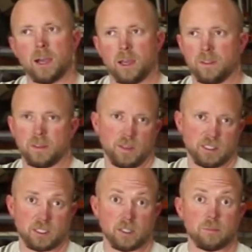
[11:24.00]
I think
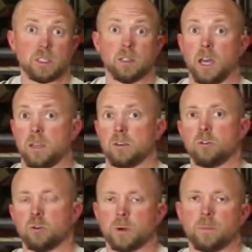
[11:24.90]
that's gonna be like
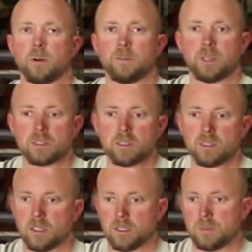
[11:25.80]
uber perfect,
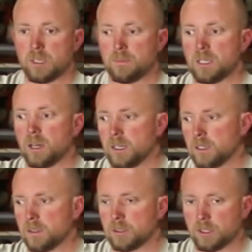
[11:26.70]
it uh, be
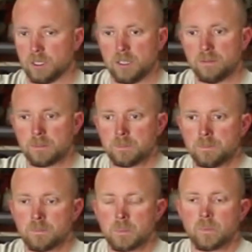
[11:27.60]
beyond good enough.
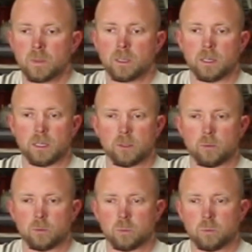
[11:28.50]
Uh,
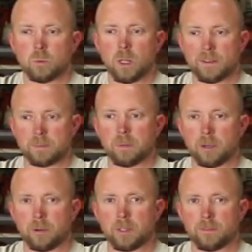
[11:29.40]
we'll have to
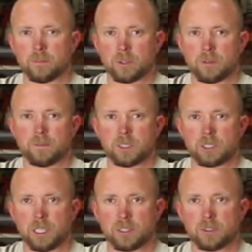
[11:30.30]
play with it with the fish
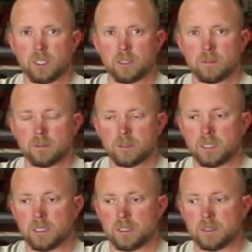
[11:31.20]
tanks though,
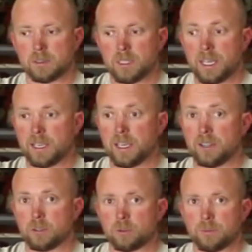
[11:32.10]
uh, AKA
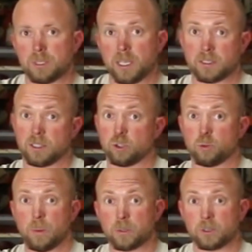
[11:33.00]
the shrimp tanks, and the
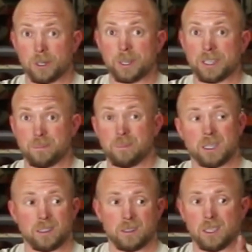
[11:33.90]
shrimp are starting to get
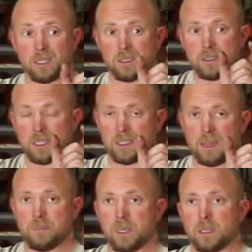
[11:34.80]
big. They're like, like
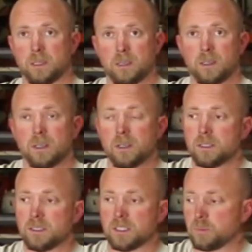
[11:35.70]
that big.
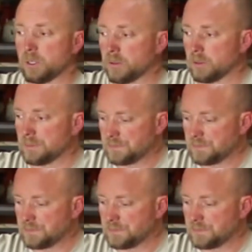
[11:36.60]
So that's pretty cool.